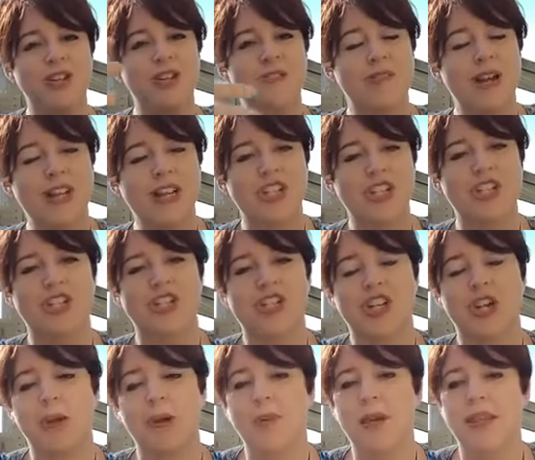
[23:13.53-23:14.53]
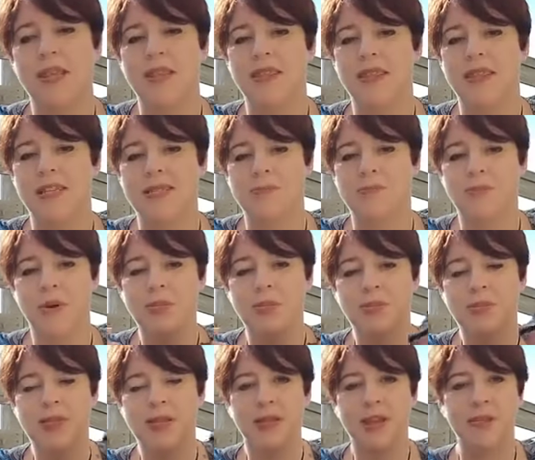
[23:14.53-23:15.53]
directions show me that there's
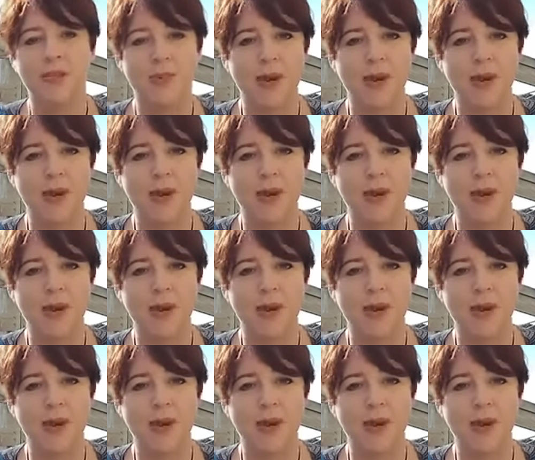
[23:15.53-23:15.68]
probably a